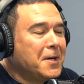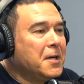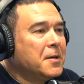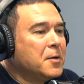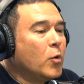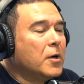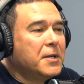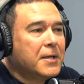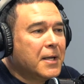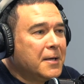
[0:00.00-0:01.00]
Uh,
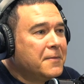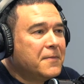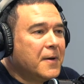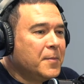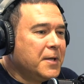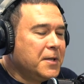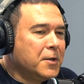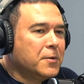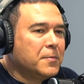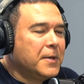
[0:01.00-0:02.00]
quality of life. I mean, you
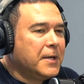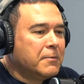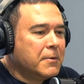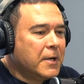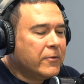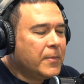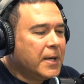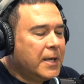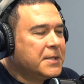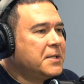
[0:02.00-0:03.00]
know, every
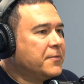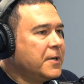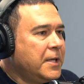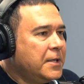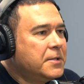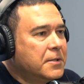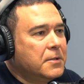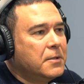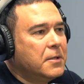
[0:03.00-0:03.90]
everybody has different needs.